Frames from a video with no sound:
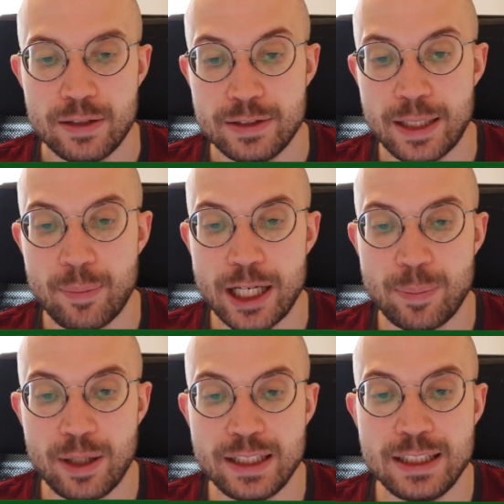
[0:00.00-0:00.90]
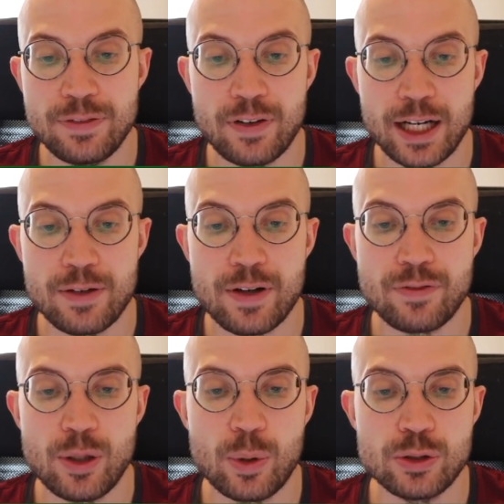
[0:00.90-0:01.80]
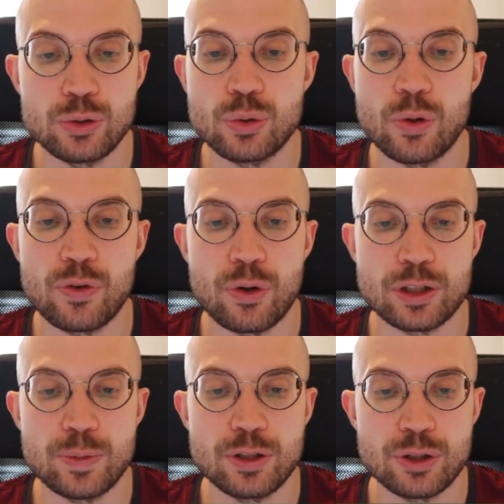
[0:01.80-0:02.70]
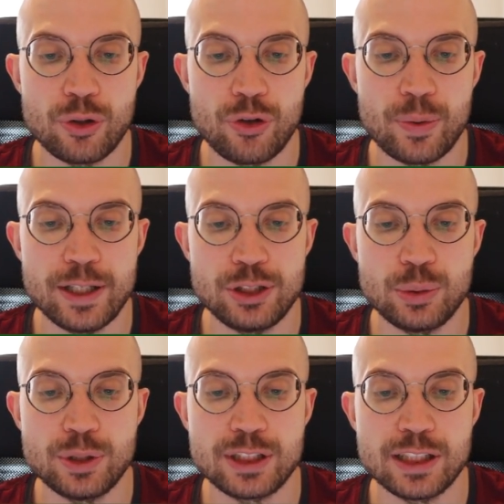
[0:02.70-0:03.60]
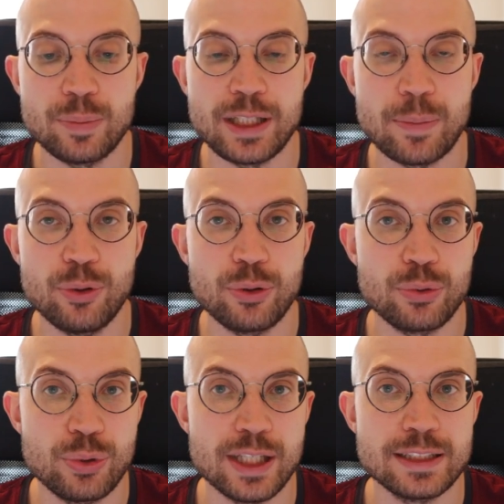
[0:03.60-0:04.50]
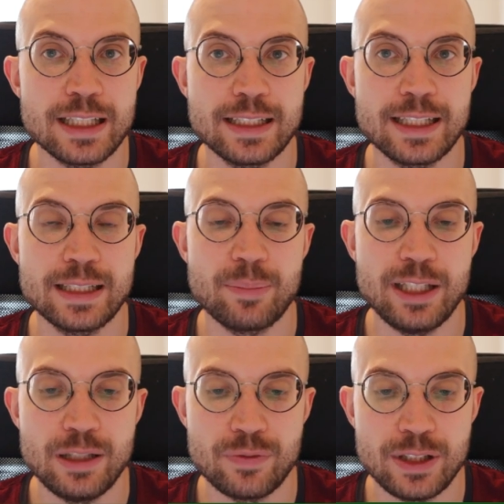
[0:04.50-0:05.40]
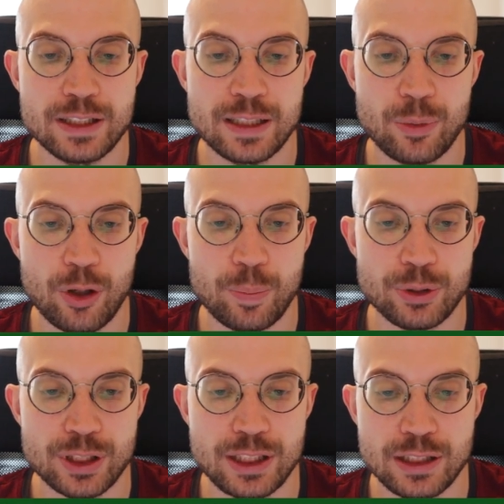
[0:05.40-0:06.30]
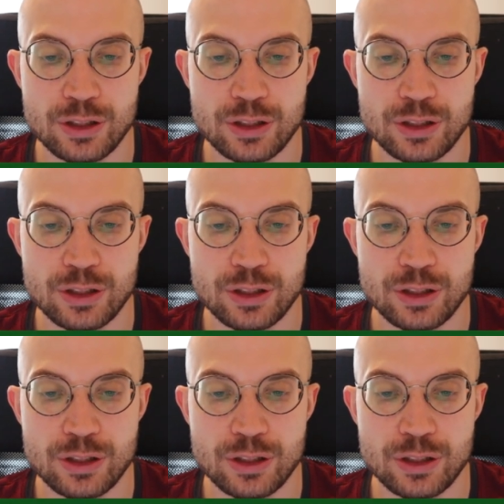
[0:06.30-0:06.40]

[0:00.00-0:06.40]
They might play e5 if they want to, of course, because otherwise you would still be able to do this and get many of these similar positions.